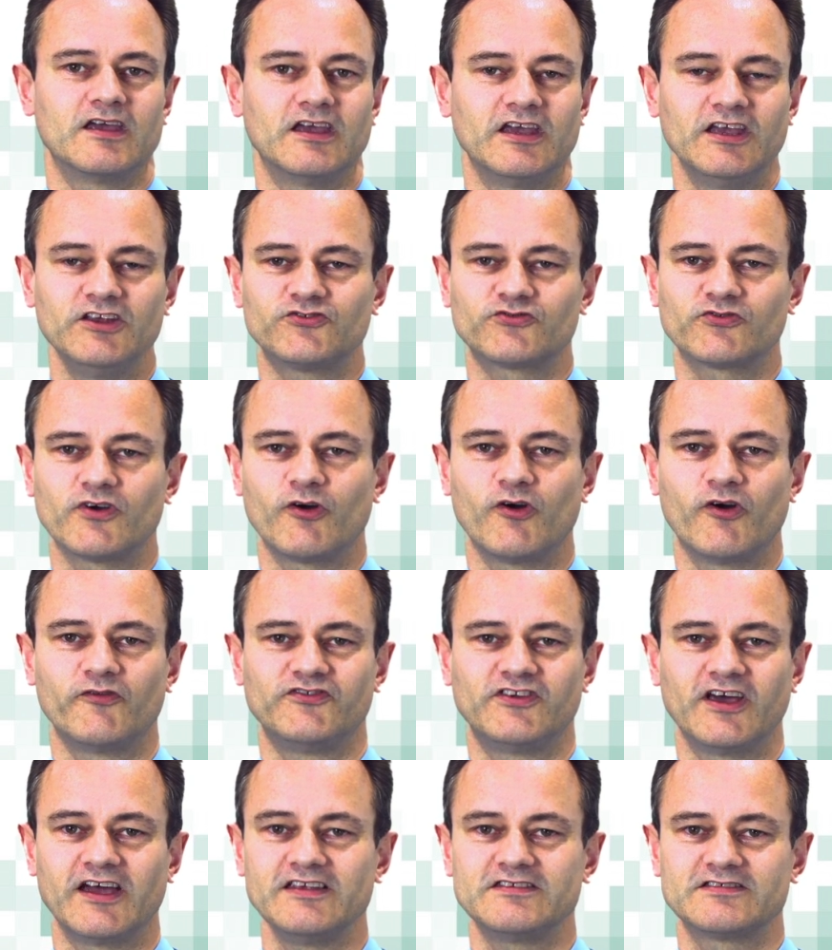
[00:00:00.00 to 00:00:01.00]
Each row
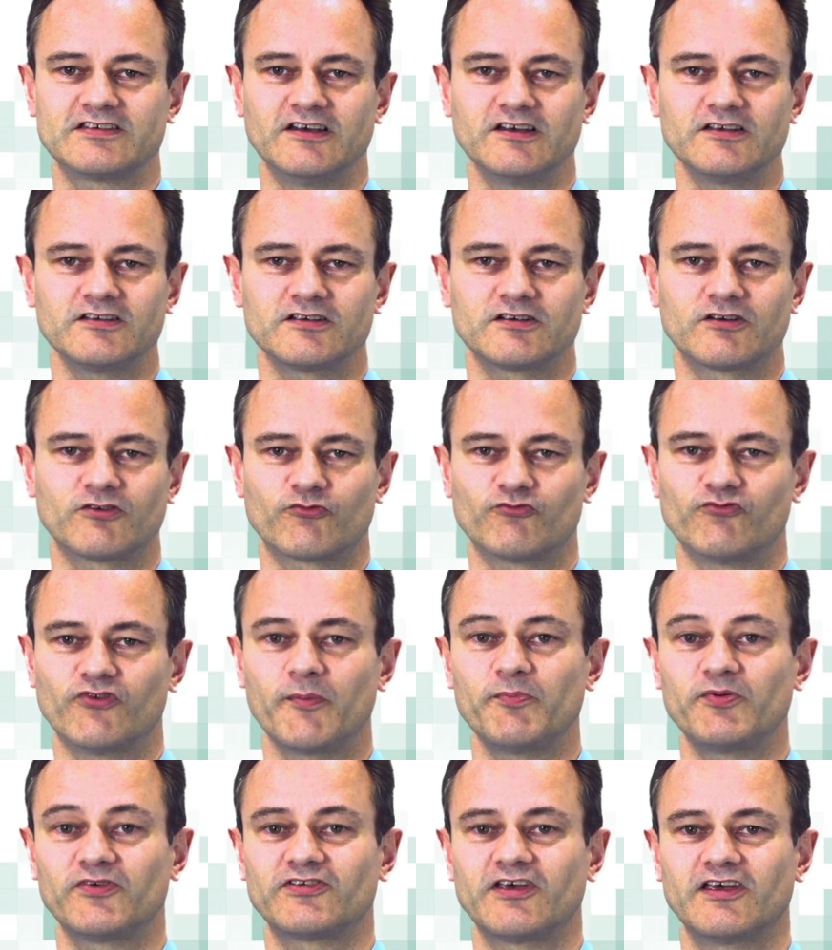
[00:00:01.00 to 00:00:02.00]
of data
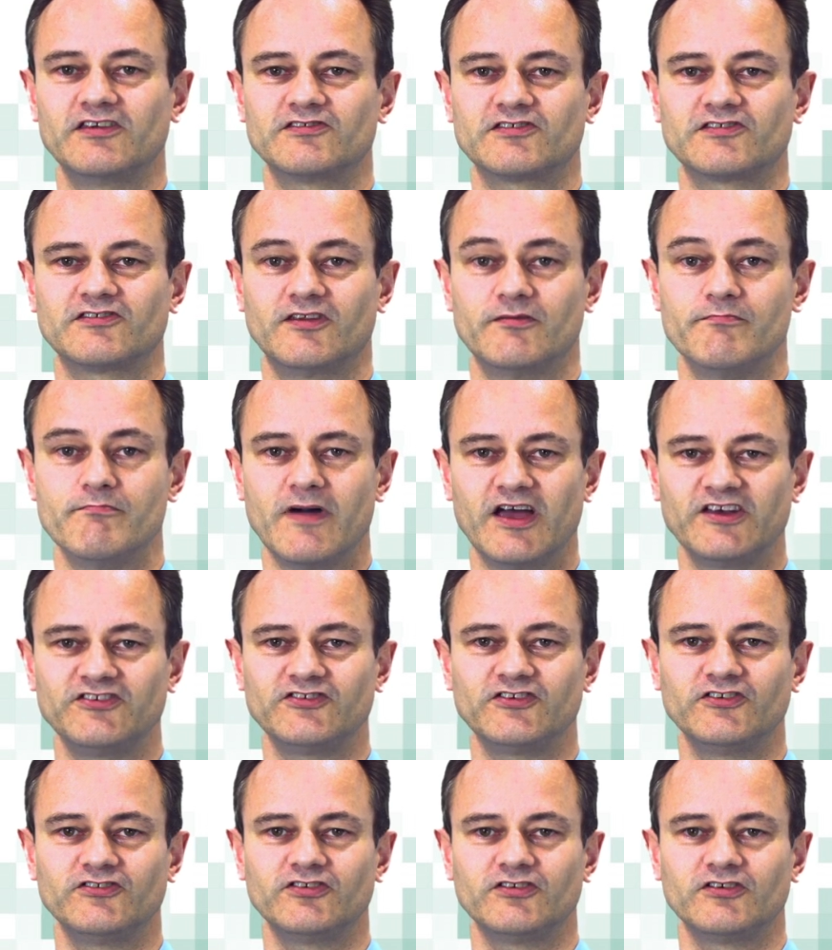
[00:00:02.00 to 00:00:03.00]
represents the
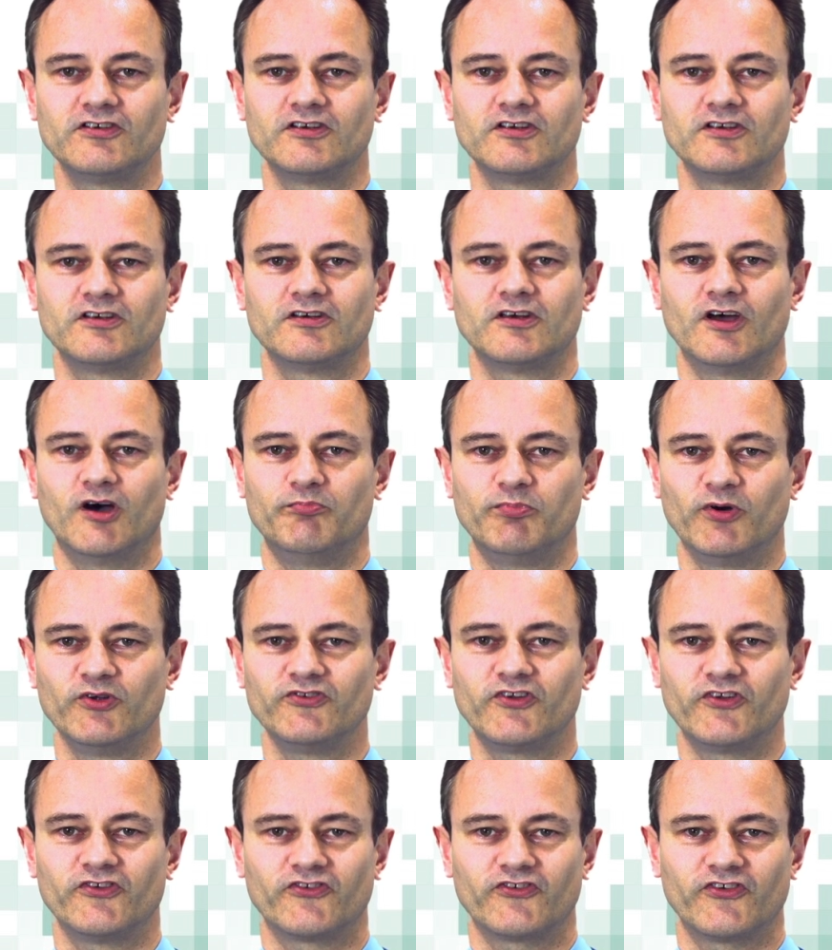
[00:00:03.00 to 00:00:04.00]
measured
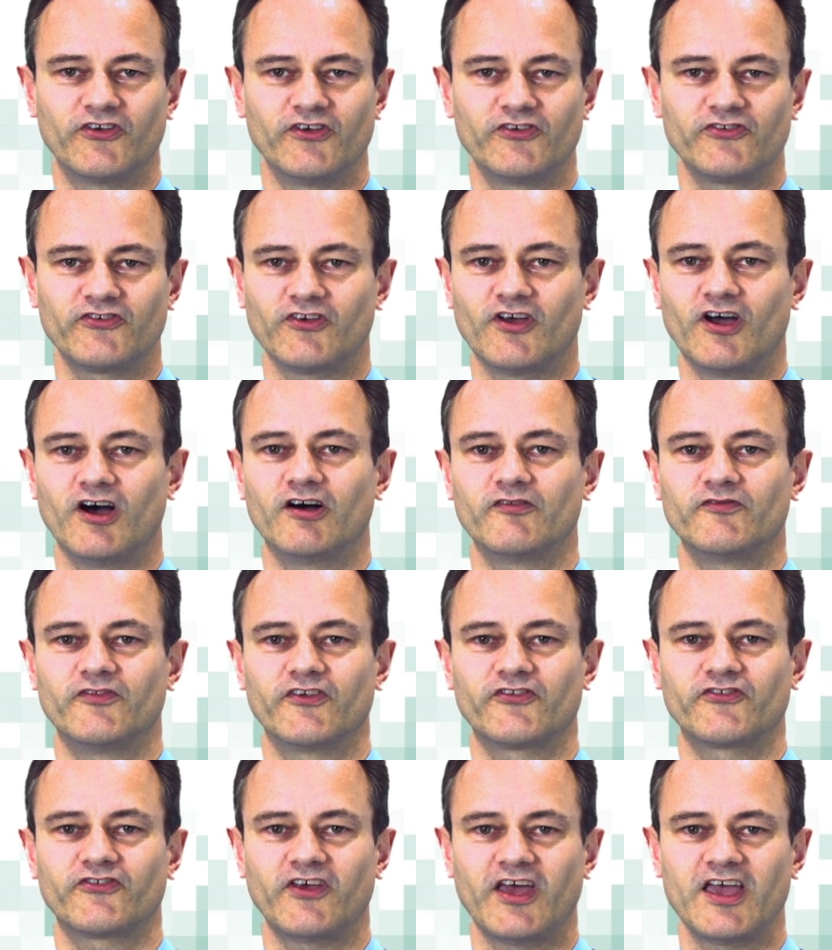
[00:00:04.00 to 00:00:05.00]
abundances of
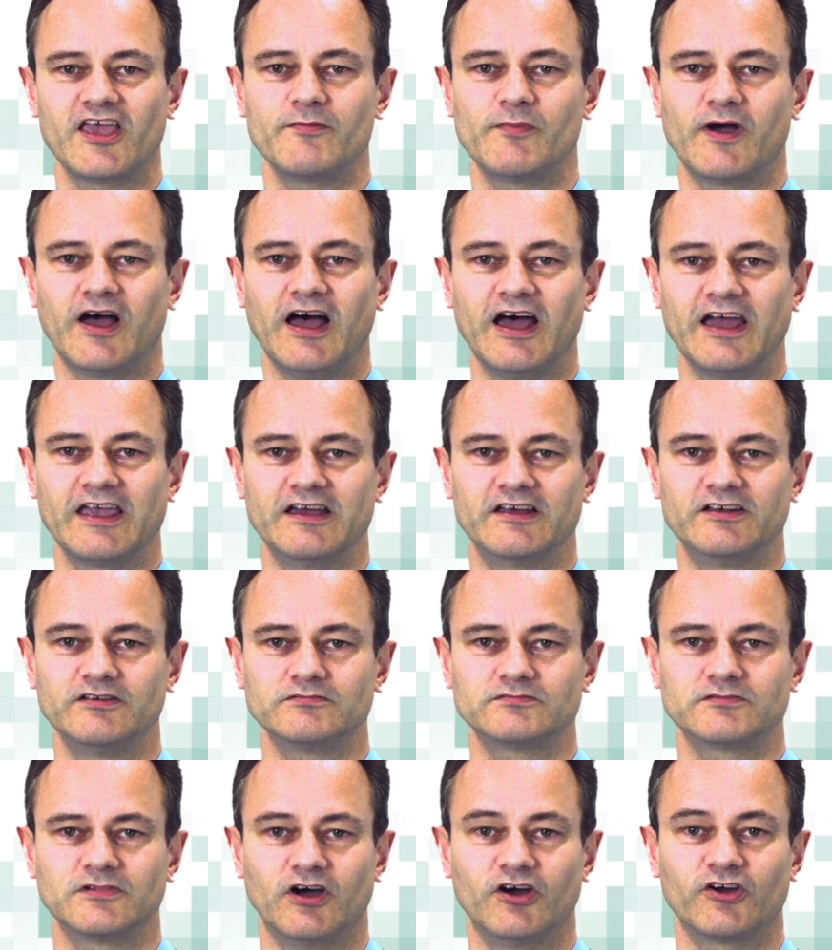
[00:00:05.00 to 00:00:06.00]
the same
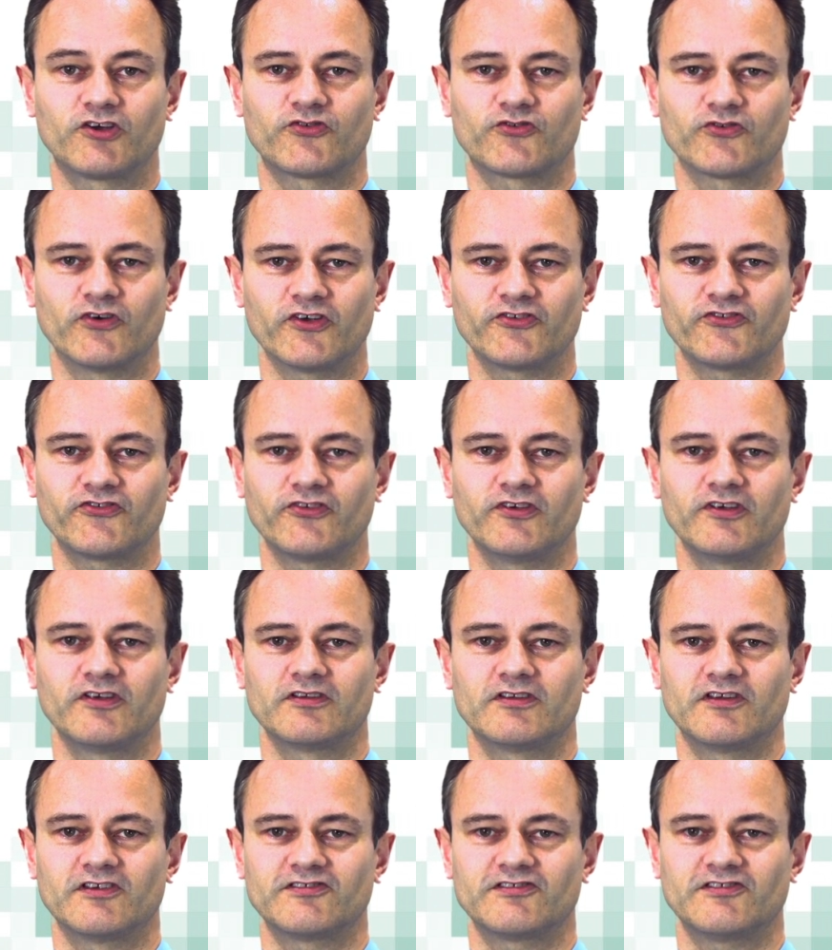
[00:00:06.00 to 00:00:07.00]
ion across
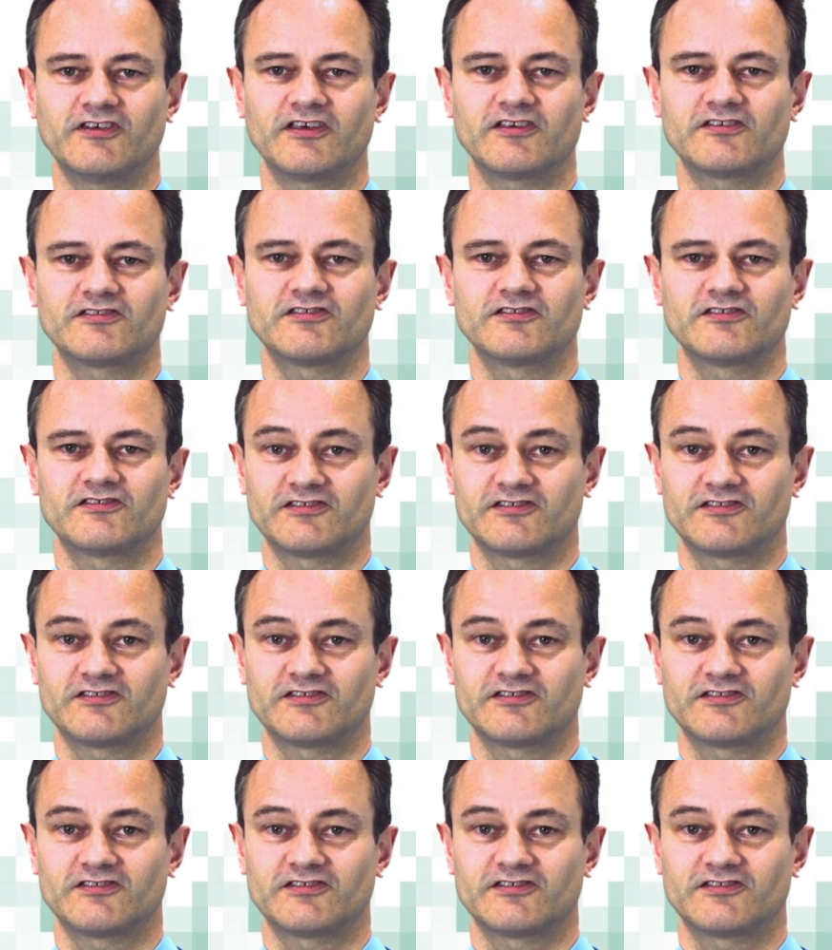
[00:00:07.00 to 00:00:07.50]
the 6